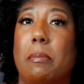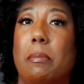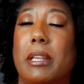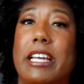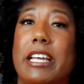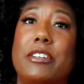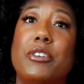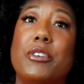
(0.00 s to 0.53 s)

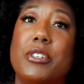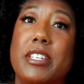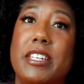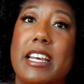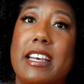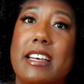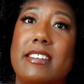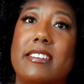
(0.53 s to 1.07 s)
planter
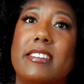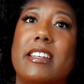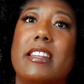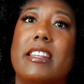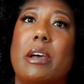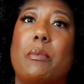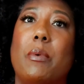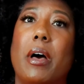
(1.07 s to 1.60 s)
stands
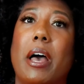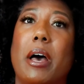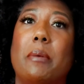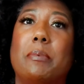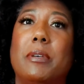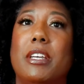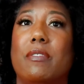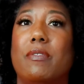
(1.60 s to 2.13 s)
that will
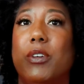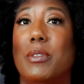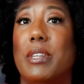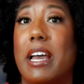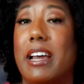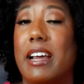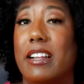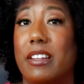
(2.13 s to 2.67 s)
help give you
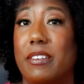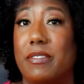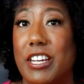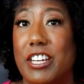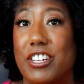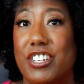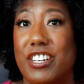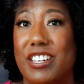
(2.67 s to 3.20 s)
that
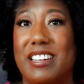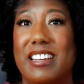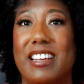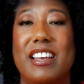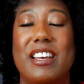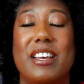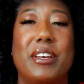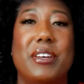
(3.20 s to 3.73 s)
elevation.
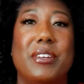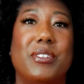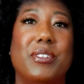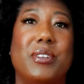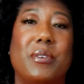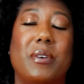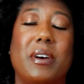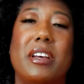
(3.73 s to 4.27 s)

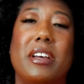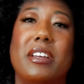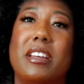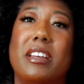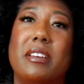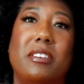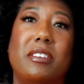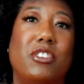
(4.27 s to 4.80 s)
So
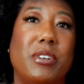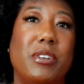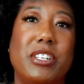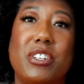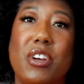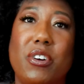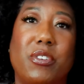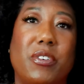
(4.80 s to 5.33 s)

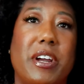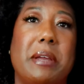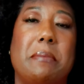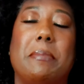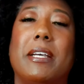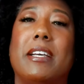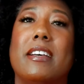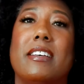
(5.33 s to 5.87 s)
trees are
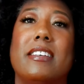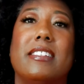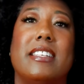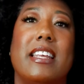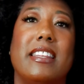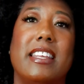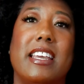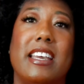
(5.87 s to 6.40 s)
great because
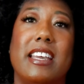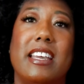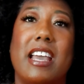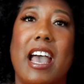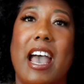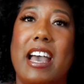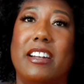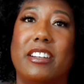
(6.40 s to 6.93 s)
they
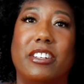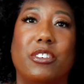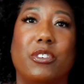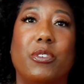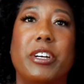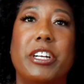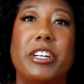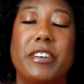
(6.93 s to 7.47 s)
add a little
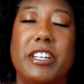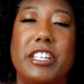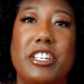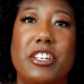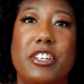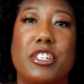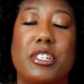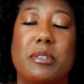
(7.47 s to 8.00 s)
greenery
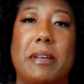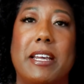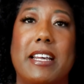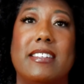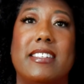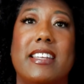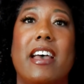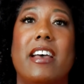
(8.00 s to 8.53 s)
to your
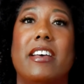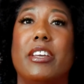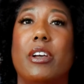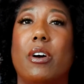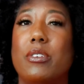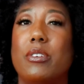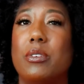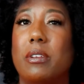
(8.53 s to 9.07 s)
space. They
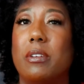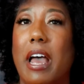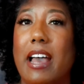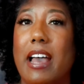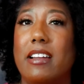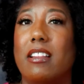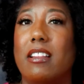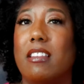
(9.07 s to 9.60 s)
also
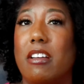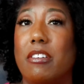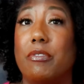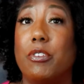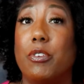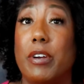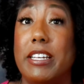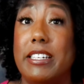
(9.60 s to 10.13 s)
add a lot
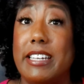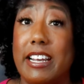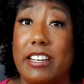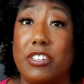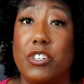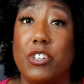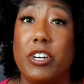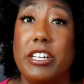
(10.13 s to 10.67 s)
of great
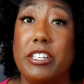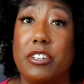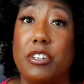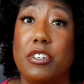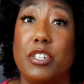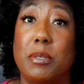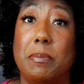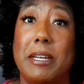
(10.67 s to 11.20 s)
texture into
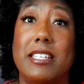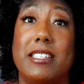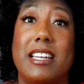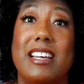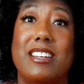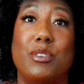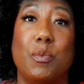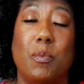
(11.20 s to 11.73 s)
your space
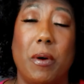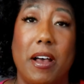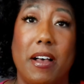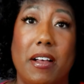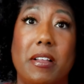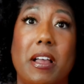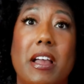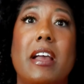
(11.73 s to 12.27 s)
as
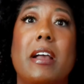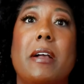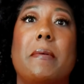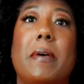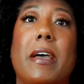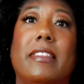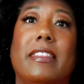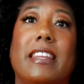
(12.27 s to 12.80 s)
well.
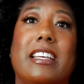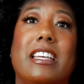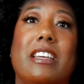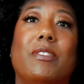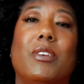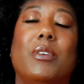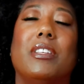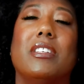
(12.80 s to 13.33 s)
And they
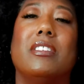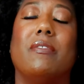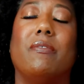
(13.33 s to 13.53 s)
give you this